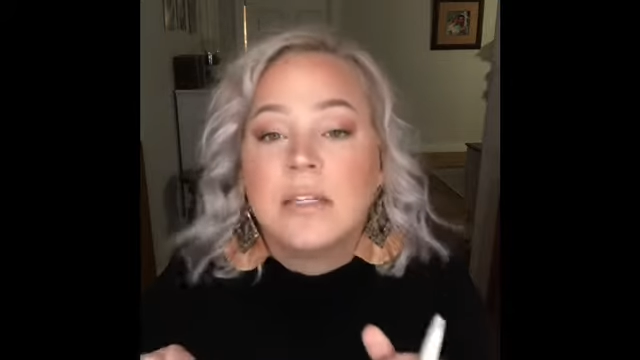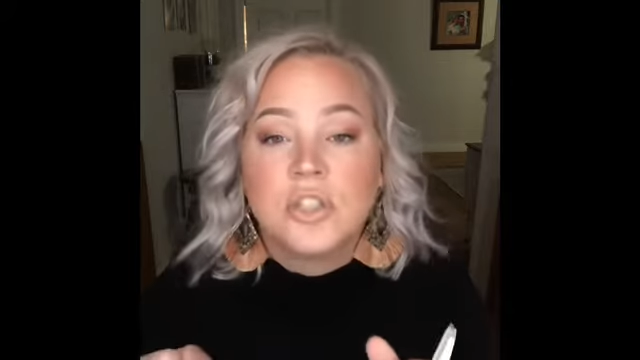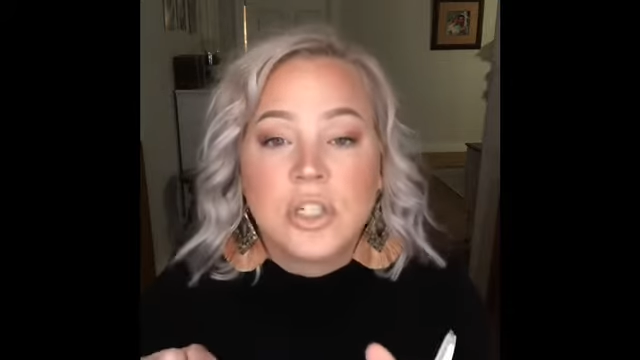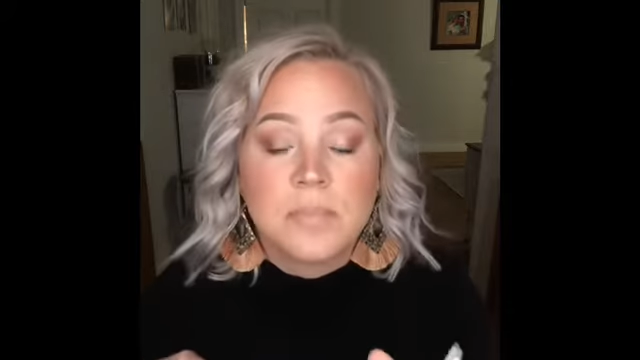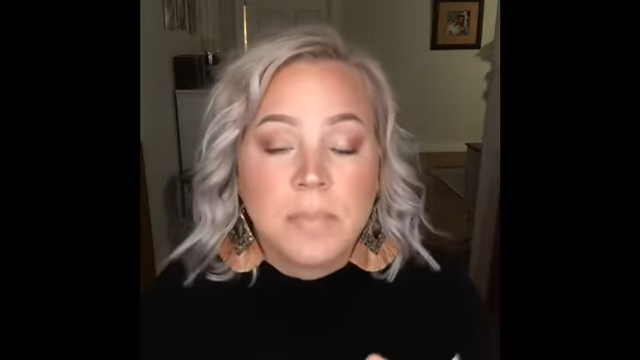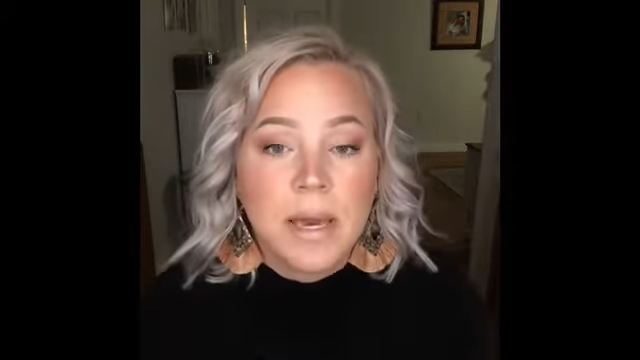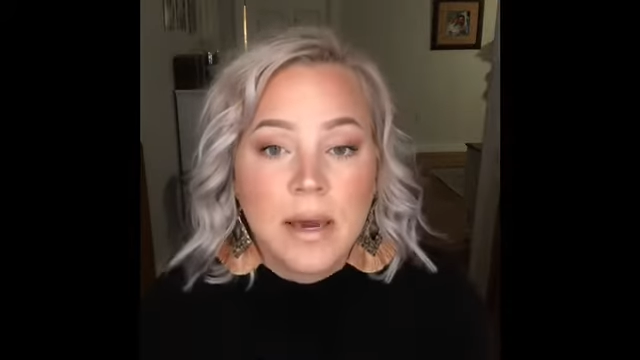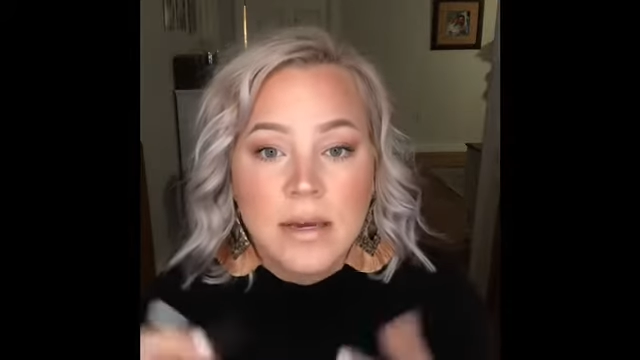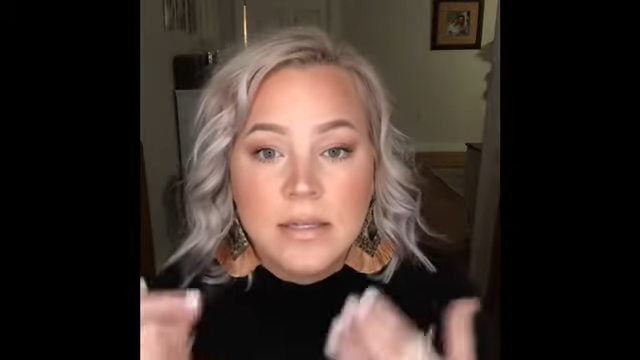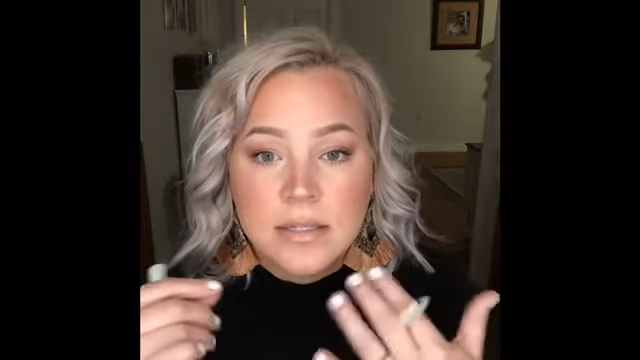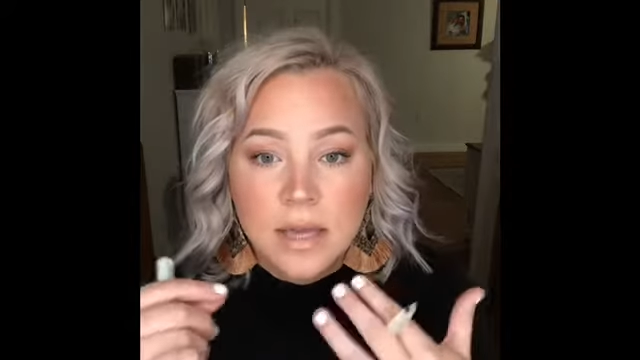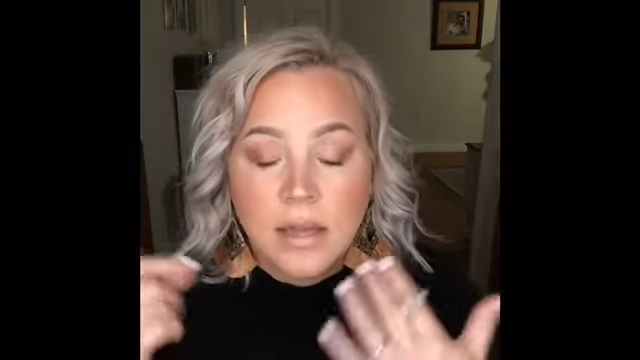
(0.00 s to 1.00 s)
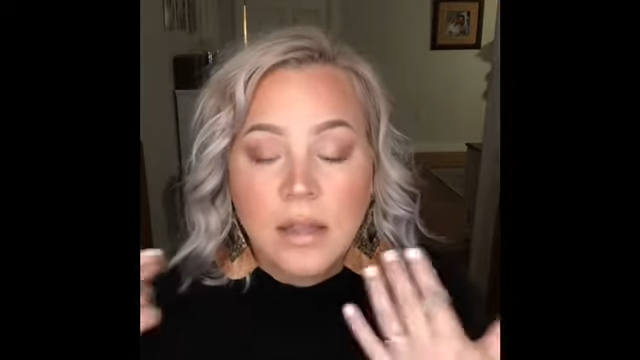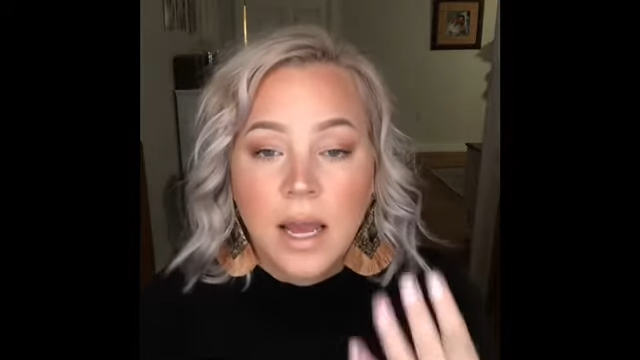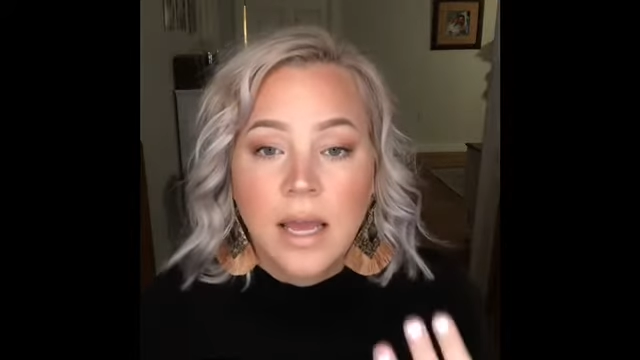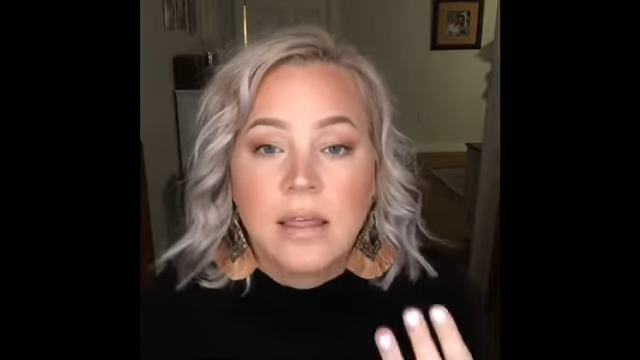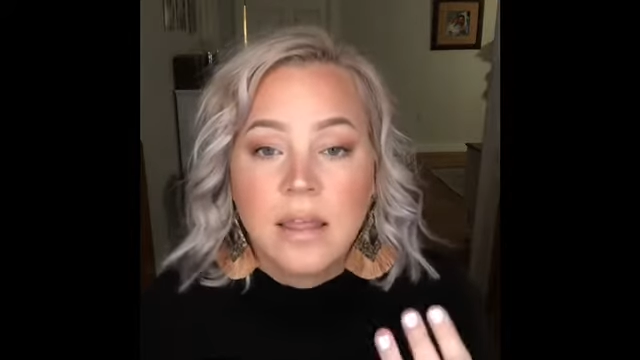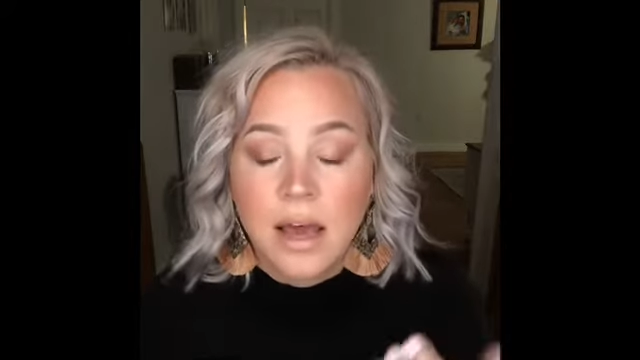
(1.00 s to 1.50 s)
just because they
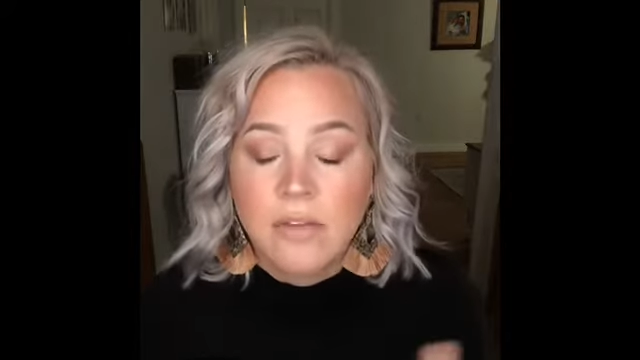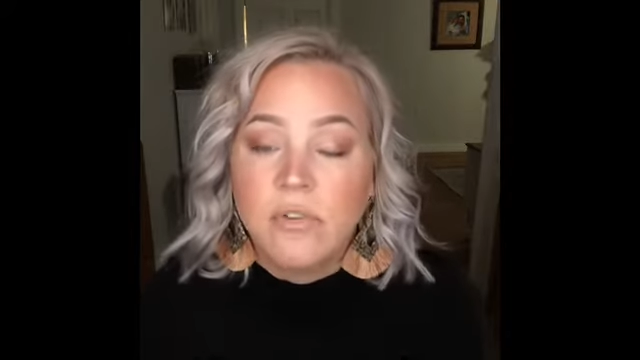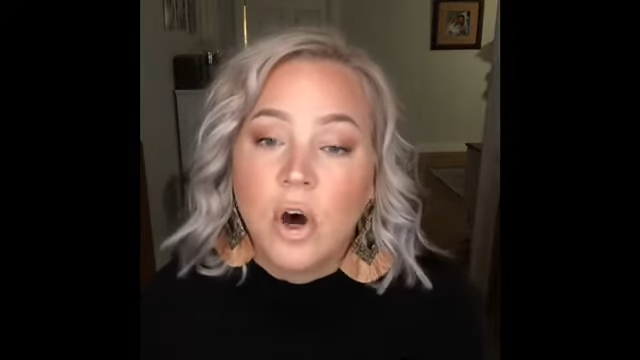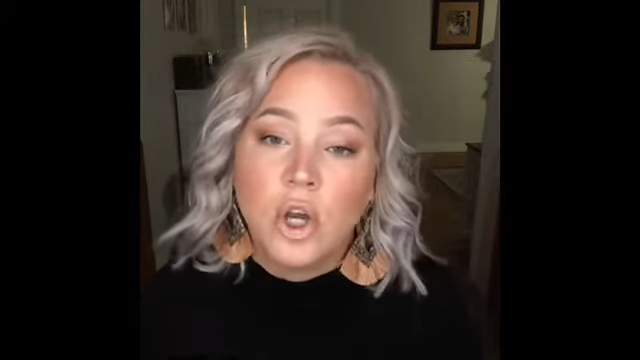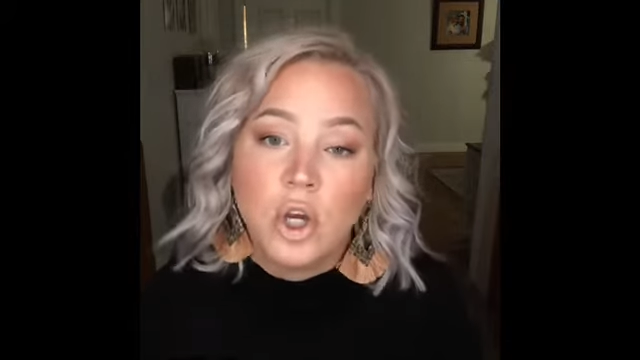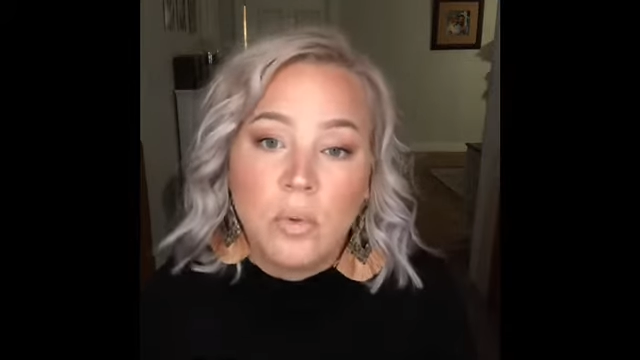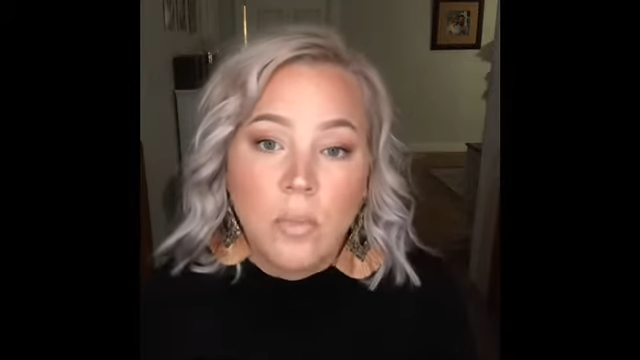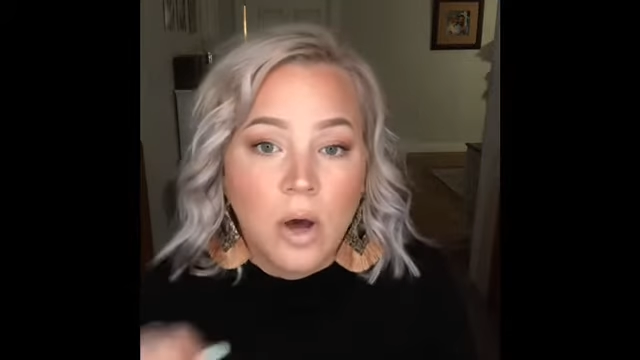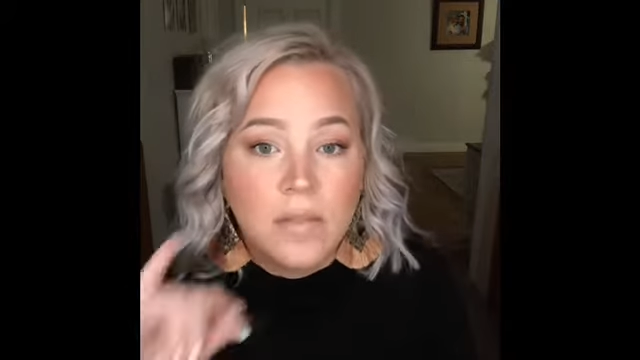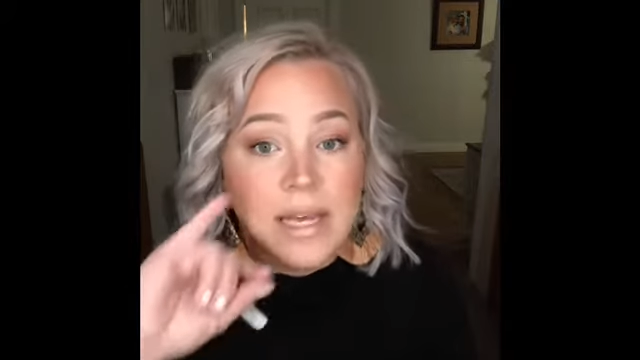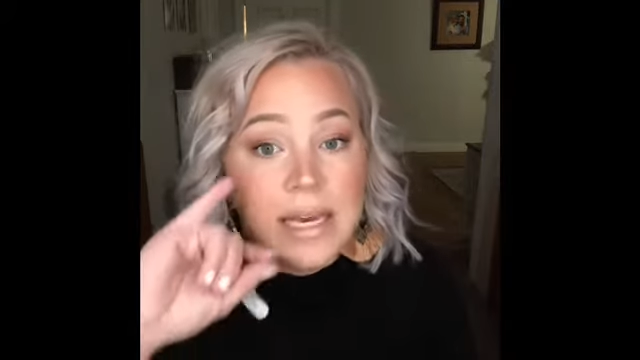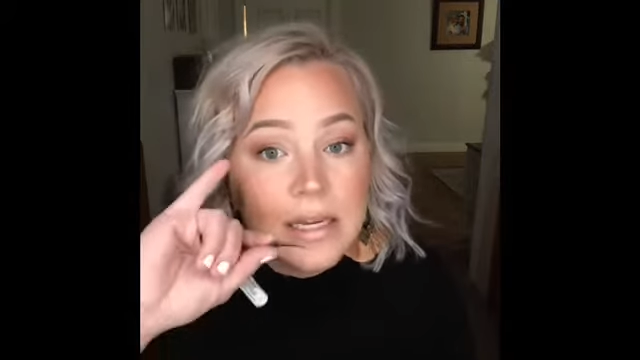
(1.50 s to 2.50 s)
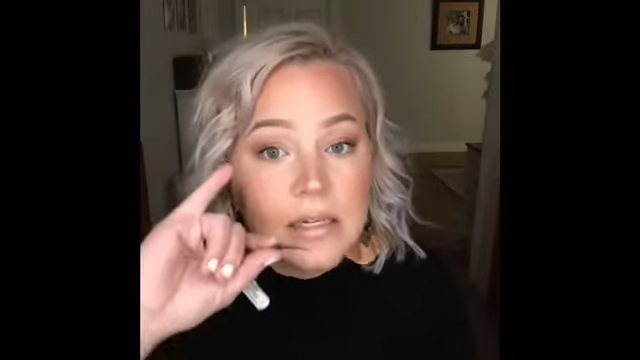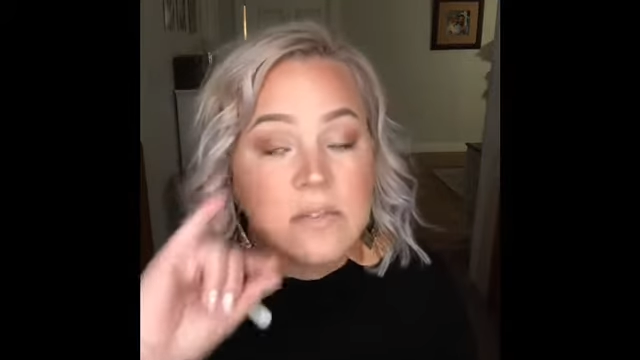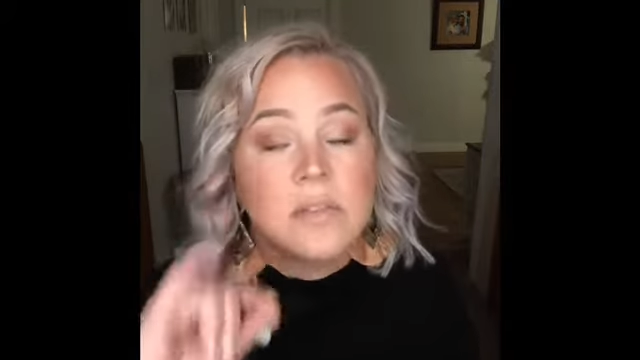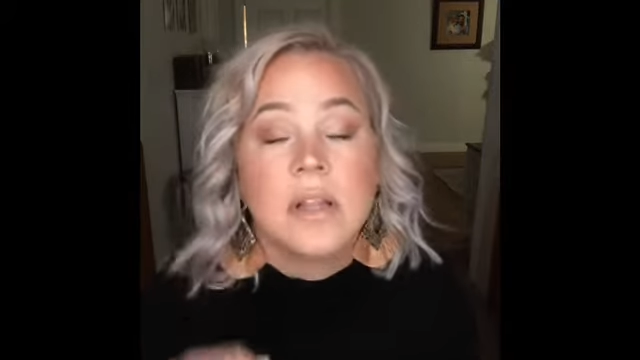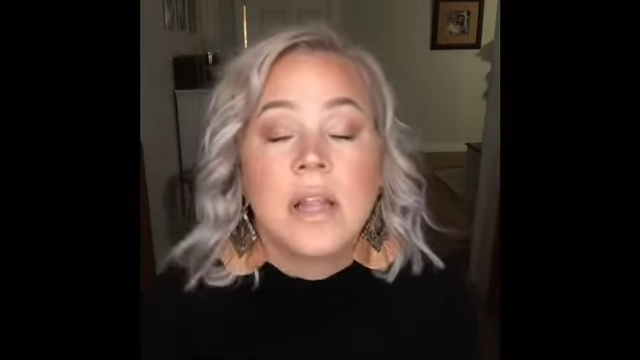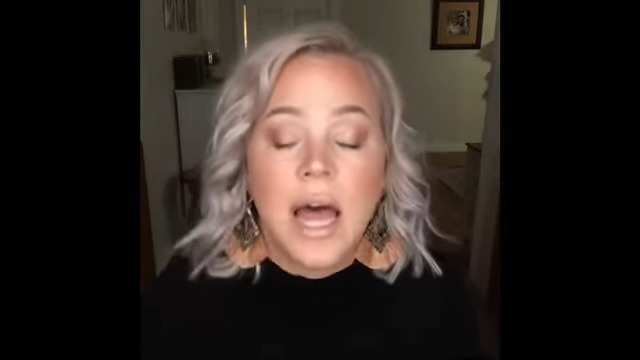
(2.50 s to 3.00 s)
like that volume on the end of
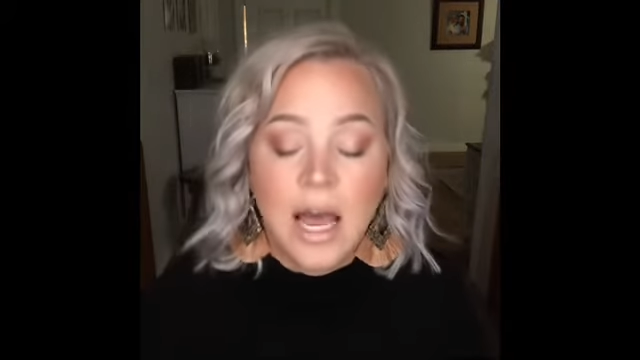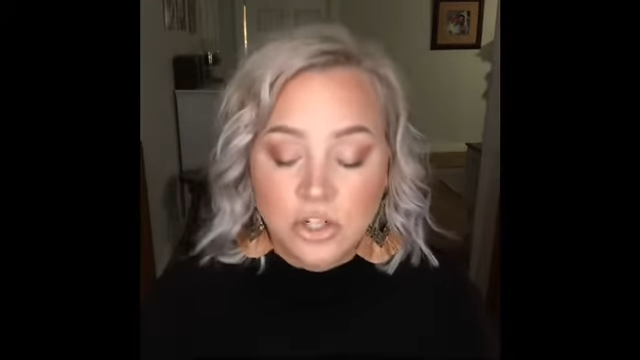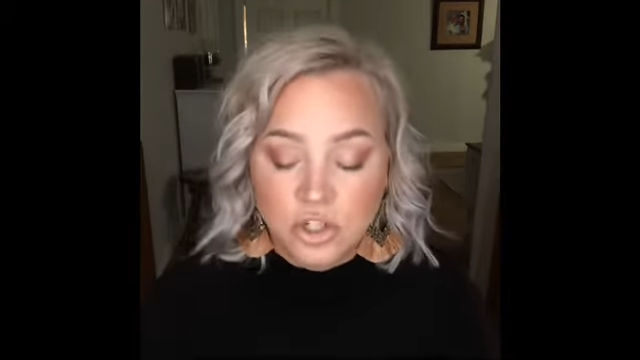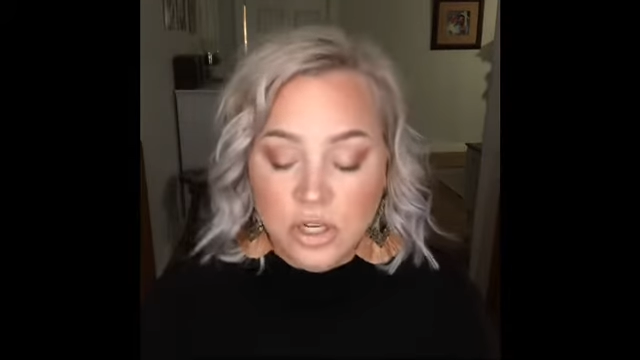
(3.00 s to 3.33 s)
the lash.